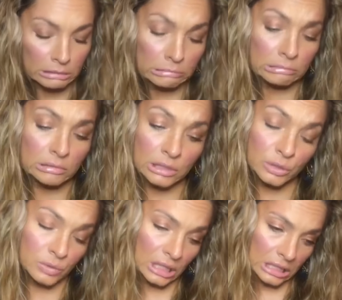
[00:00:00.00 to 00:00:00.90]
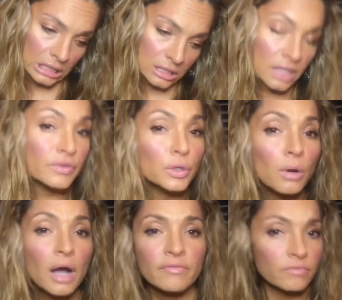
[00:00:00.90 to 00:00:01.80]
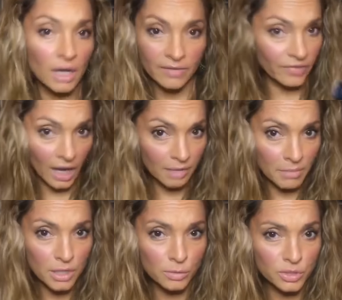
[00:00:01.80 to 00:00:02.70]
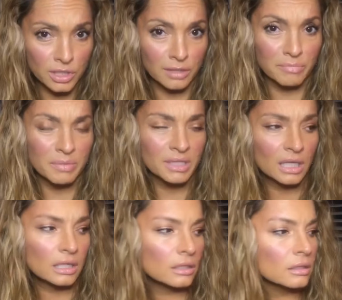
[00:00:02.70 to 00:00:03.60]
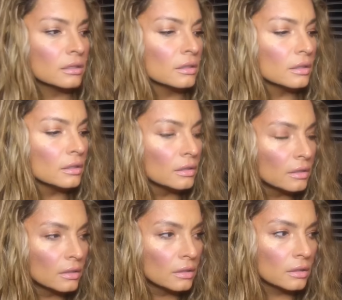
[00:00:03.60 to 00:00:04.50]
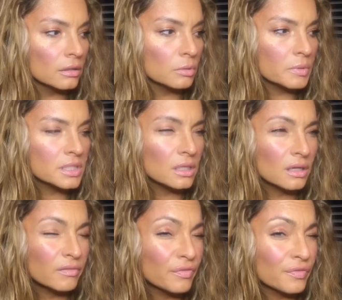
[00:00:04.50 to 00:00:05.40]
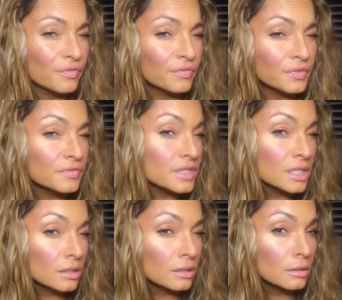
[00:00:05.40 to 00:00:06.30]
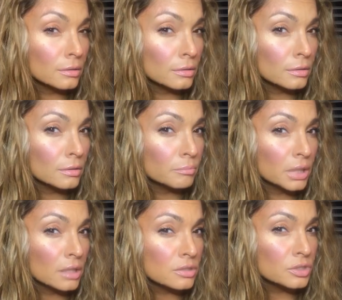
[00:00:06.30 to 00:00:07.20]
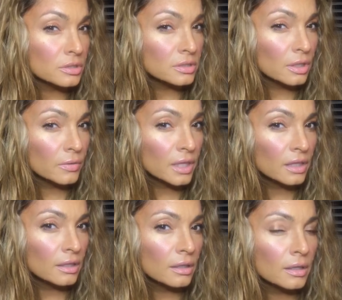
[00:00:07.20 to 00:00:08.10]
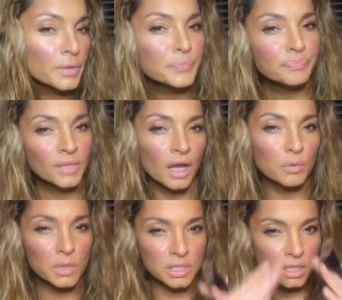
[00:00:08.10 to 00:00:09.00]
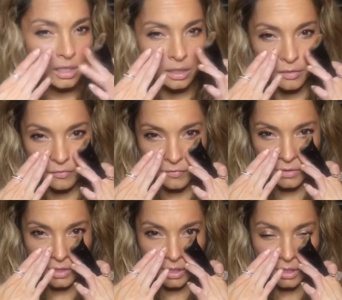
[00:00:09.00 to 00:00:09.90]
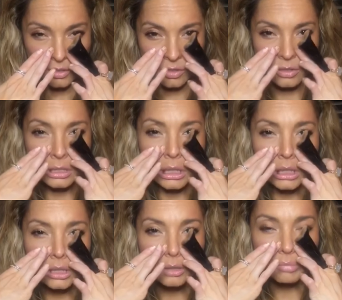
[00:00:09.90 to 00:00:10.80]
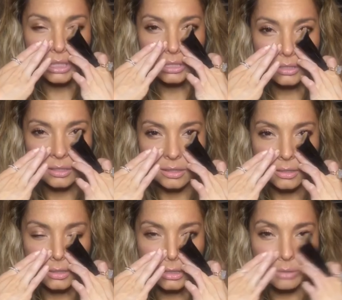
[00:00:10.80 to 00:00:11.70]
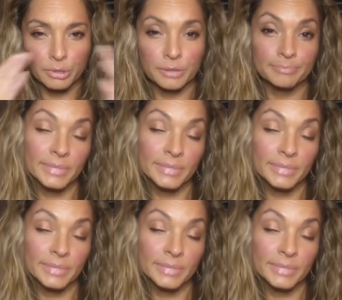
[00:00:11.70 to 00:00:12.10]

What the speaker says: I don't like it. Even though I've had my nose done maybe like, what was it, like 15 plus years ago, I think. I wish they could have done it just a little bit slimmer.